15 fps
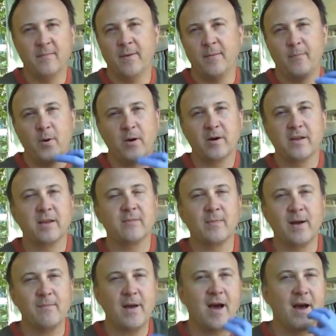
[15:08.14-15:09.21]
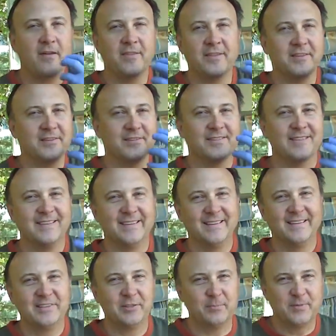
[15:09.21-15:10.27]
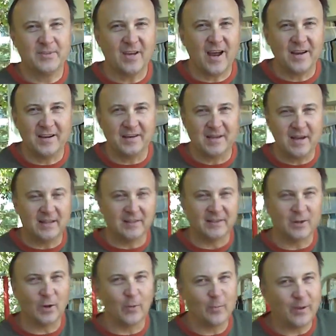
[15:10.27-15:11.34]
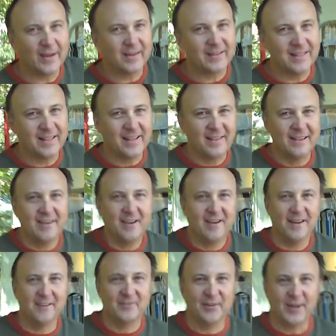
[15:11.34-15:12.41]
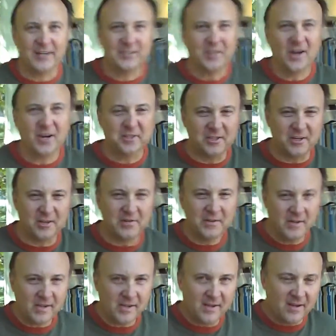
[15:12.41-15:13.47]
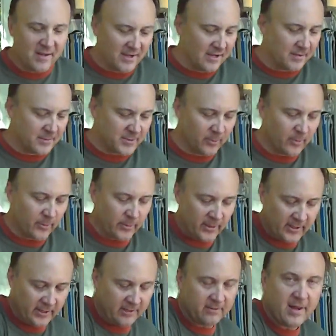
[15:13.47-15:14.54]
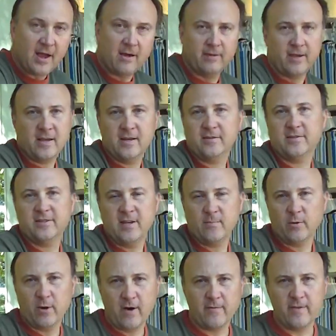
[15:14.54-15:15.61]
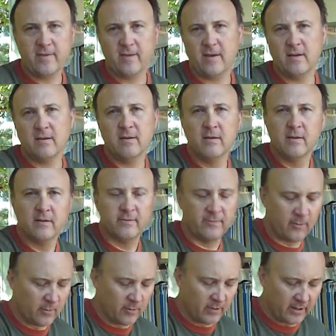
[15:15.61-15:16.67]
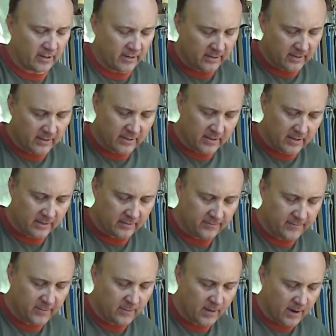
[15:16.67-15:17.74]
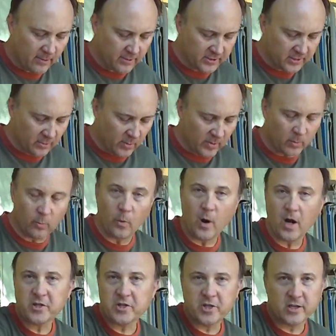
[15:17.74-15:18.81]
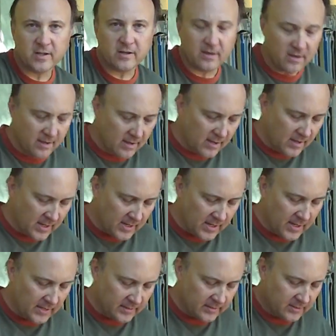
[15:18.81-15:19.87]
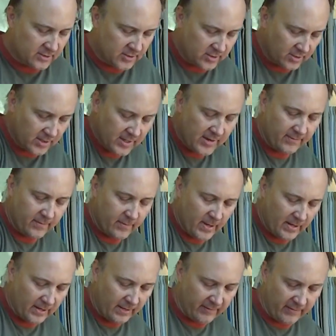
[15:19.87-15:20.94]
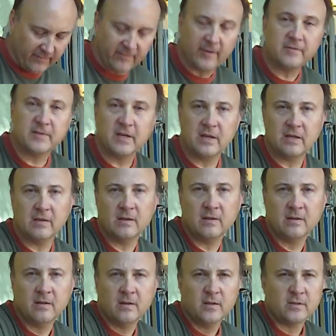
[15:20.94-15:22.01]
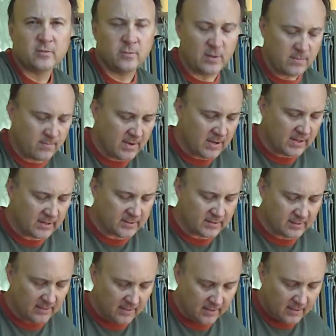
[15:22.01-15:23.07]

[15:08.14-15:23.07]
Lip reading: My burning in my mouth has subsided a little bit, and so I can talk to you. So what we're going to do now, again, simmer everything for a few hours. You want to watch it. Stir it every 15, 20 minutes.